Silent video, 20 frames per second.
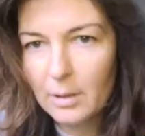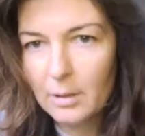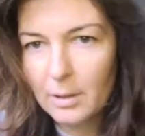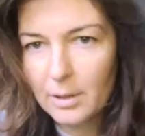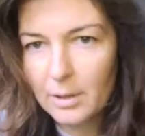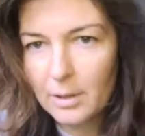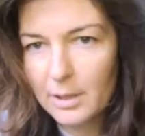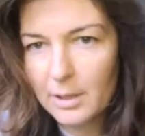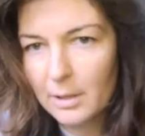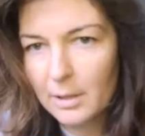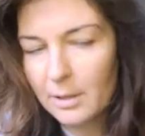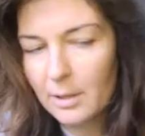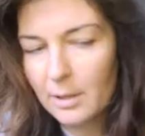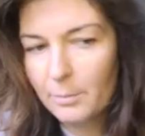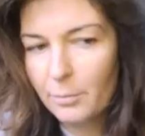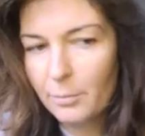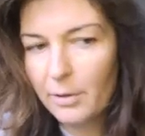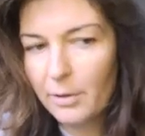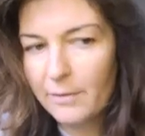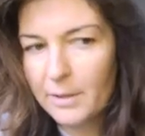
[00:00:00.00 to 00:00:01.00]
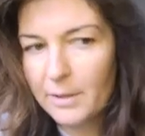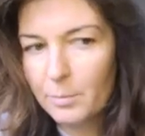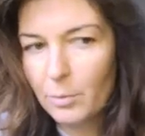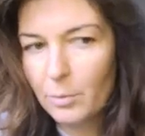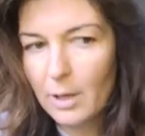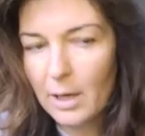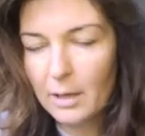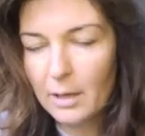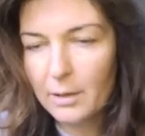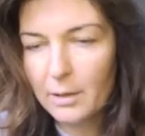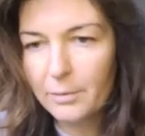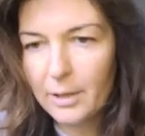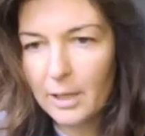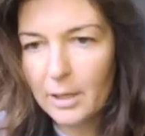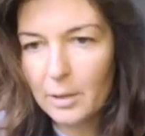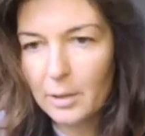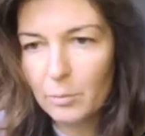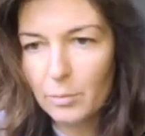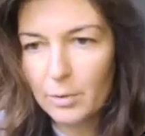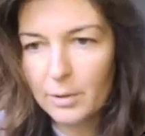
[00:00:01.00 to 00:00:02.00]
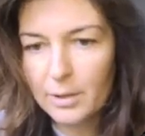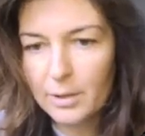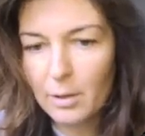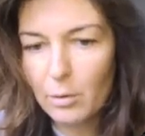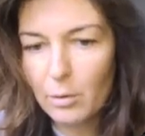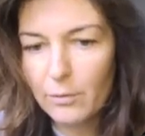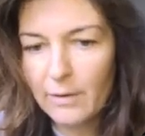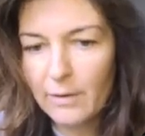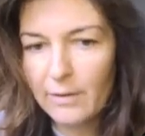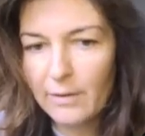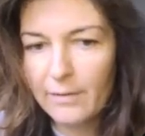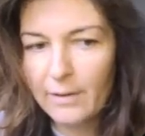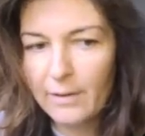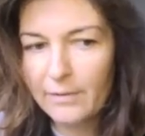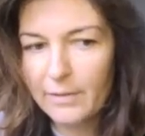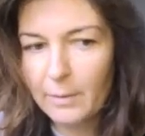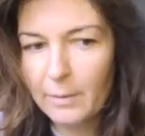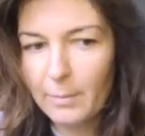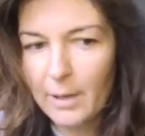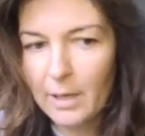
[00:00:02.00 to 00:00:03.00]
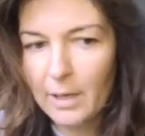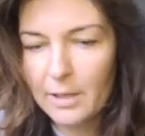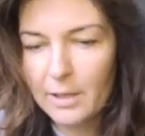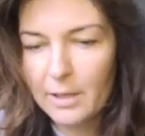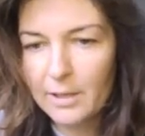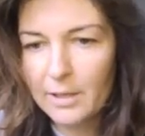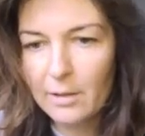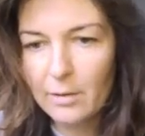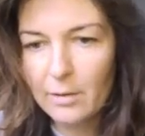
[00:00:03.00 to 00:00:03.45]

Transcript: because the previous book I created was over 50 pages